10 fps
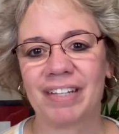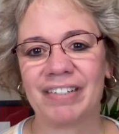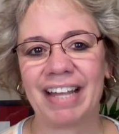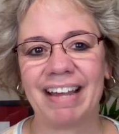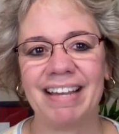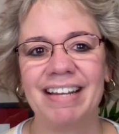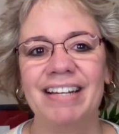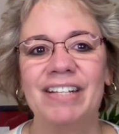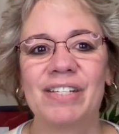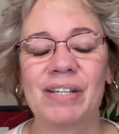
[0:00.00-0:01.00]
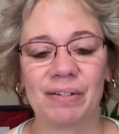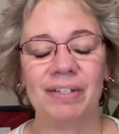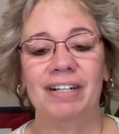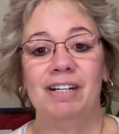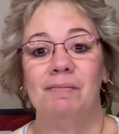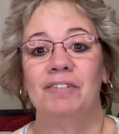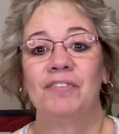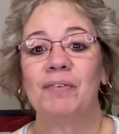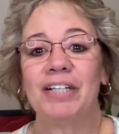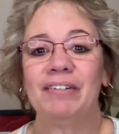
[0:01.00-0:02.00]
Okay. So
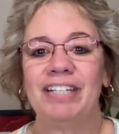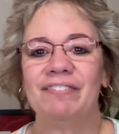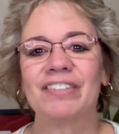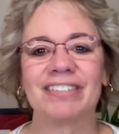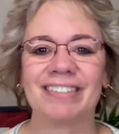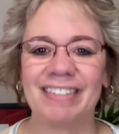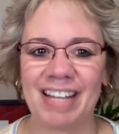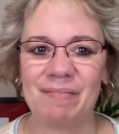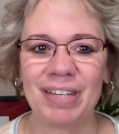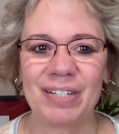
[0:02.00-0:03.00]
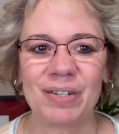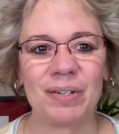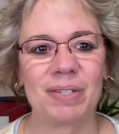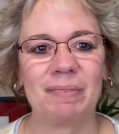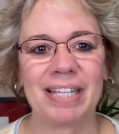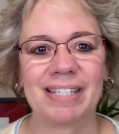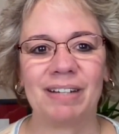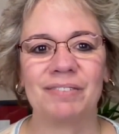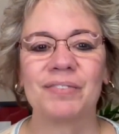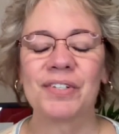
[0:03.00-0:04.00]
before we go any further, let me introduce
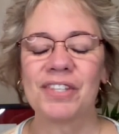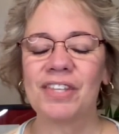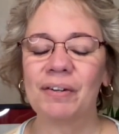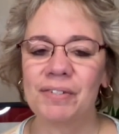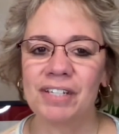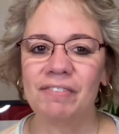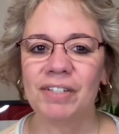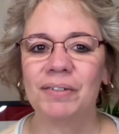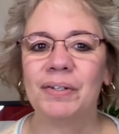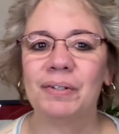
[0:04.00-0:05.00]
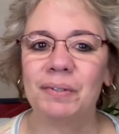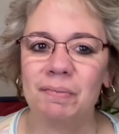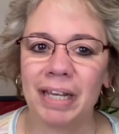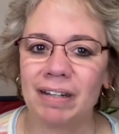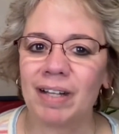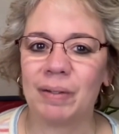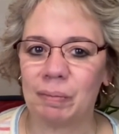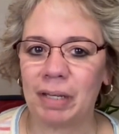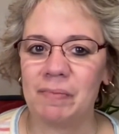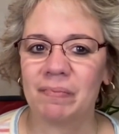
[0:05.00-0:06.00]
myself. For those of you who may not know
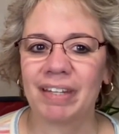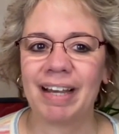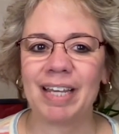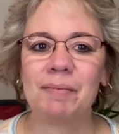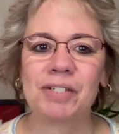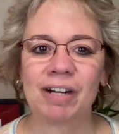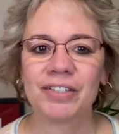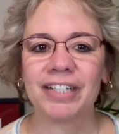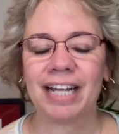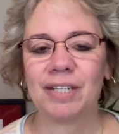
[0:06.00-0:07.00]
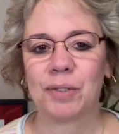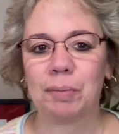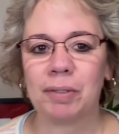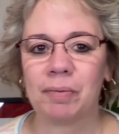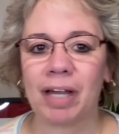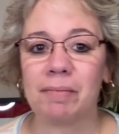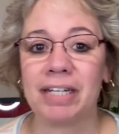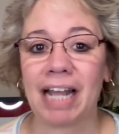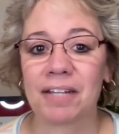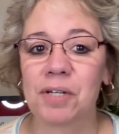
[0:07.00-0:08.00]
me, I am Dr. Annette Durbin. I'm a
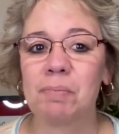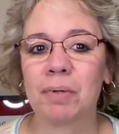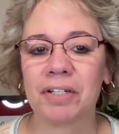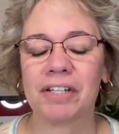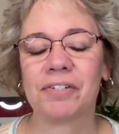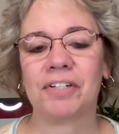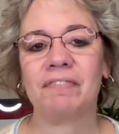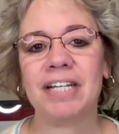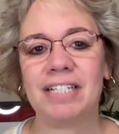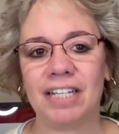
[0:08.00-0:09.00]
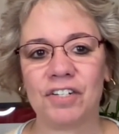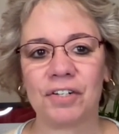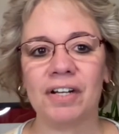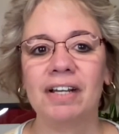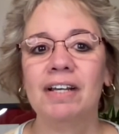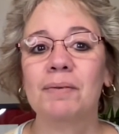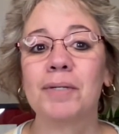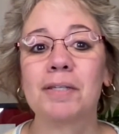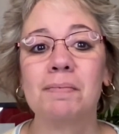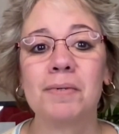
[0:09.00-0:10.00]
National Board Certified Teacher
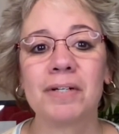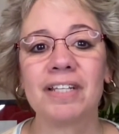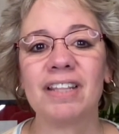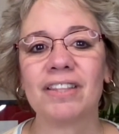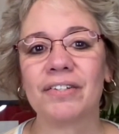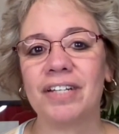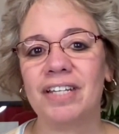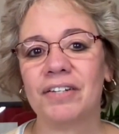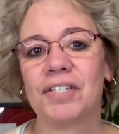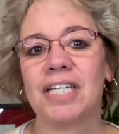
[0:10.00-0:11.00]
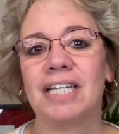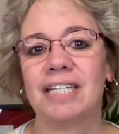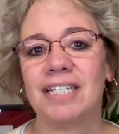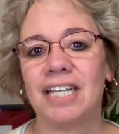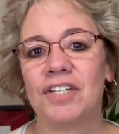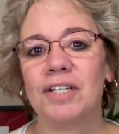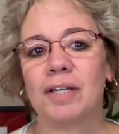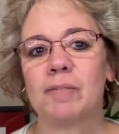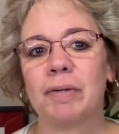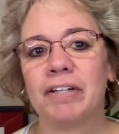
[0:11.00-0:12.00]
with more than 30 years teaching
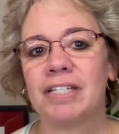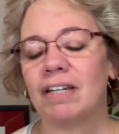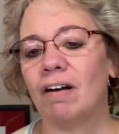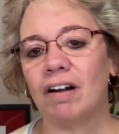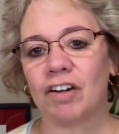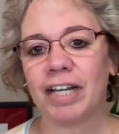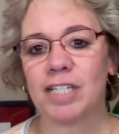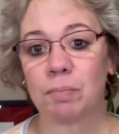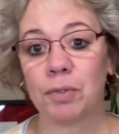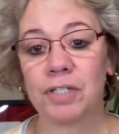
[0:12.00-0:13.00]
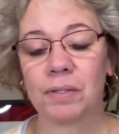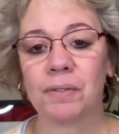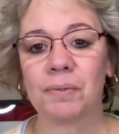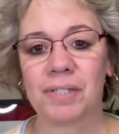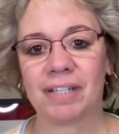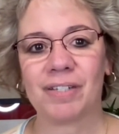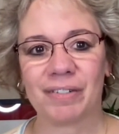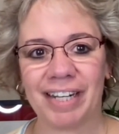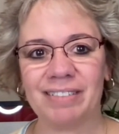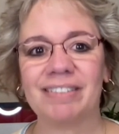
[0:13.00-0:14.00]
experience in all grades, preschool through 6th
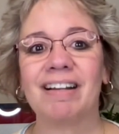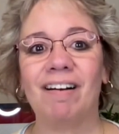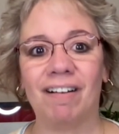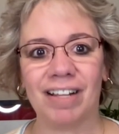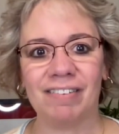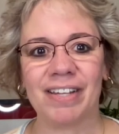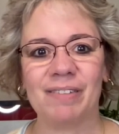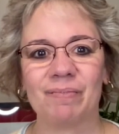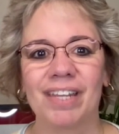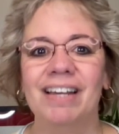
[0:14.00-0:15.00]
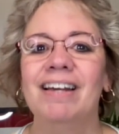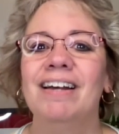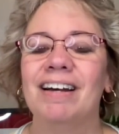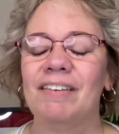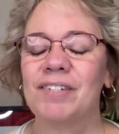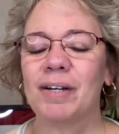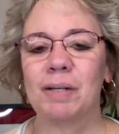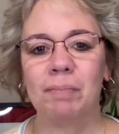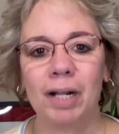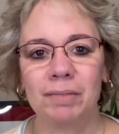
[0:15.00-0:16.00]
grade, all of them. I've taught
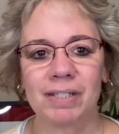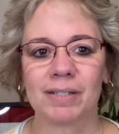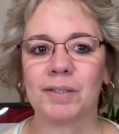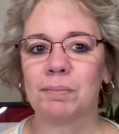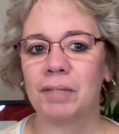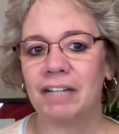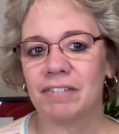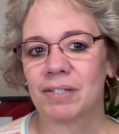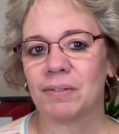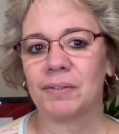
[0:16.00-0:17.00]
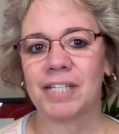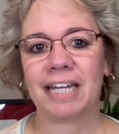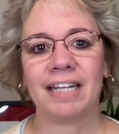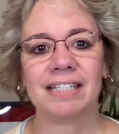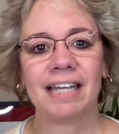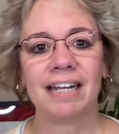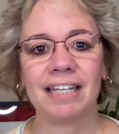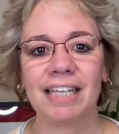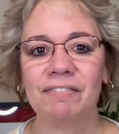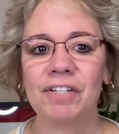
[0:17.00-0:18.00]
in public school, private school settings, and I
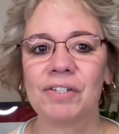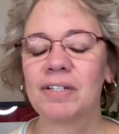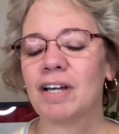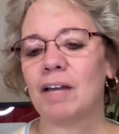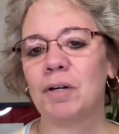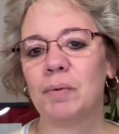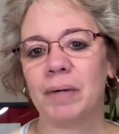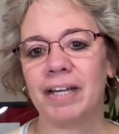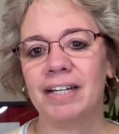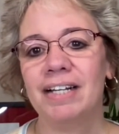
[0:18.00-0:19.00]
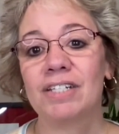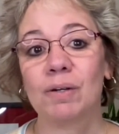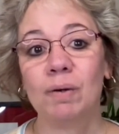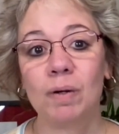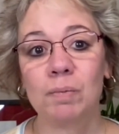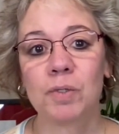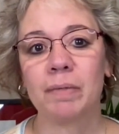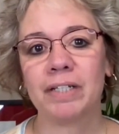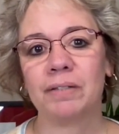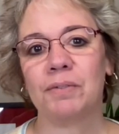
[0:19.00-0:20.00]
even took time away to homeschool
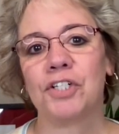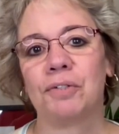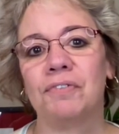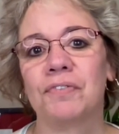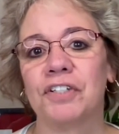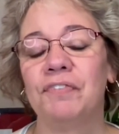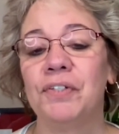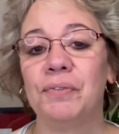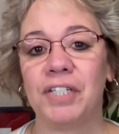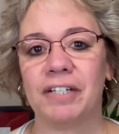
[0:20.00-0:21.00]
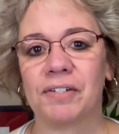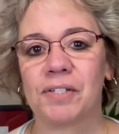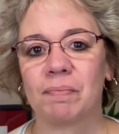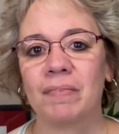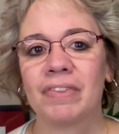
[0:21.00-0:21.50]
my own children for a few years.